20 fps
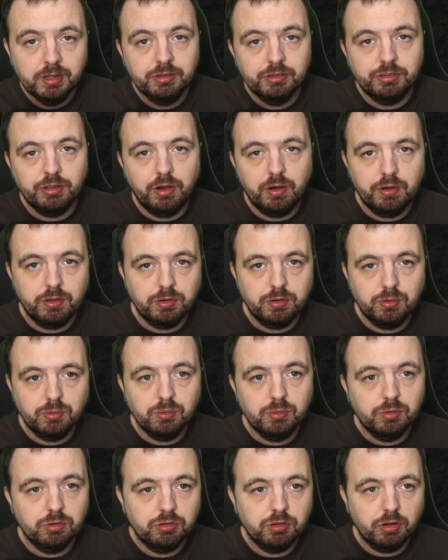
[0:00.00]
so all
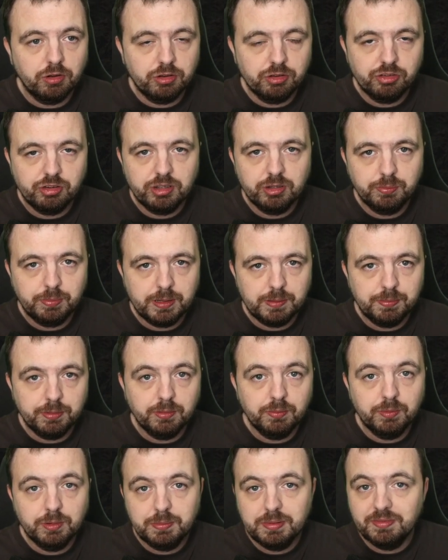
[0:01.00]
you Sword and Shield
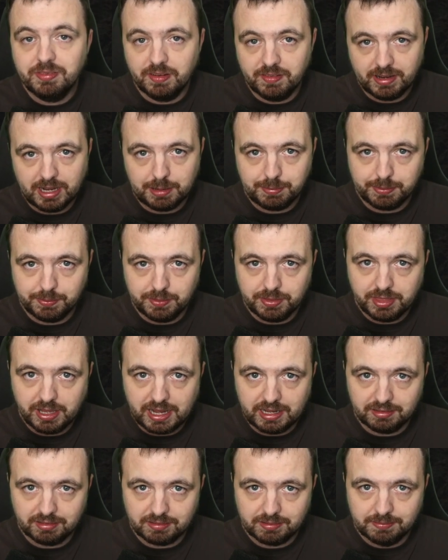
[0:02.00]
people will be very happy with
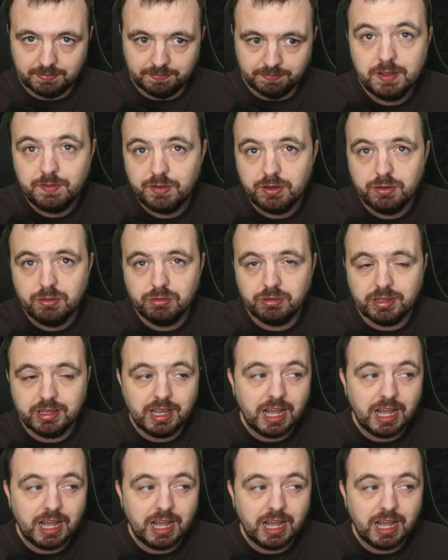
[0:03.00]
that if you use it.